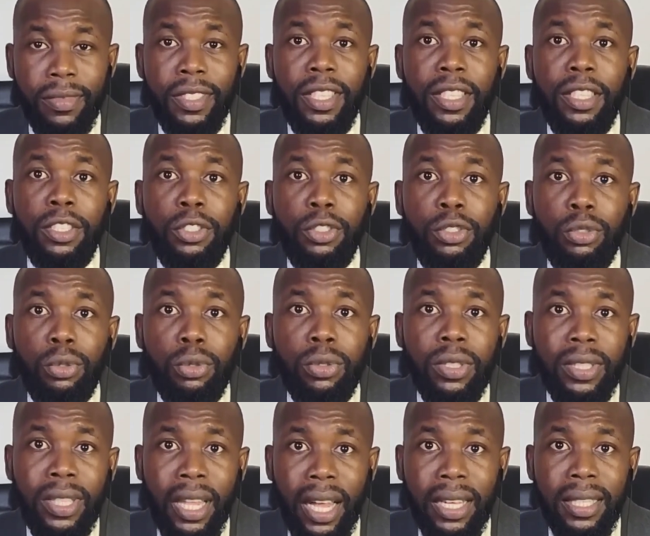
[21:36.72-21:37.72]
the
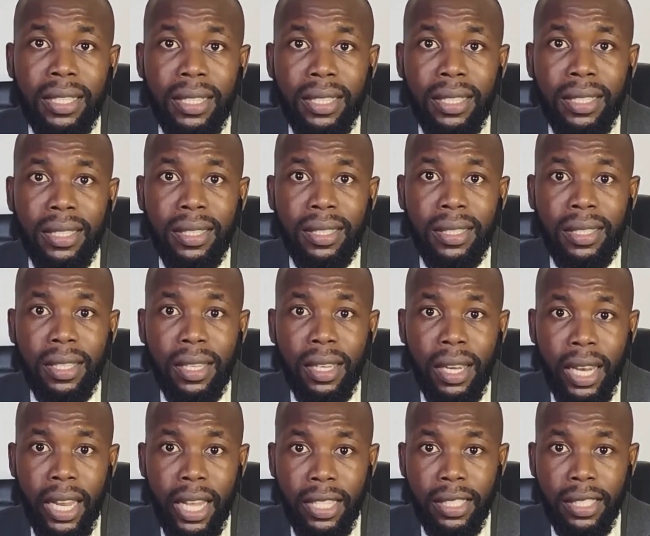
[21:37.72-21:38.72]
new tax
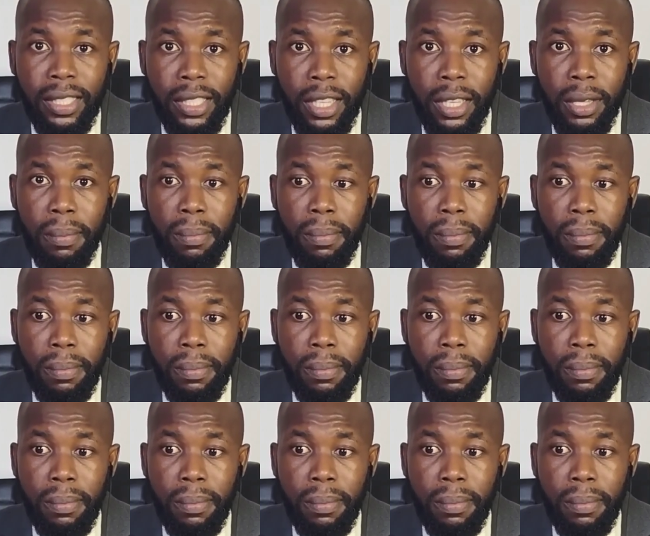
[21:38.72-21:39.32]
landscape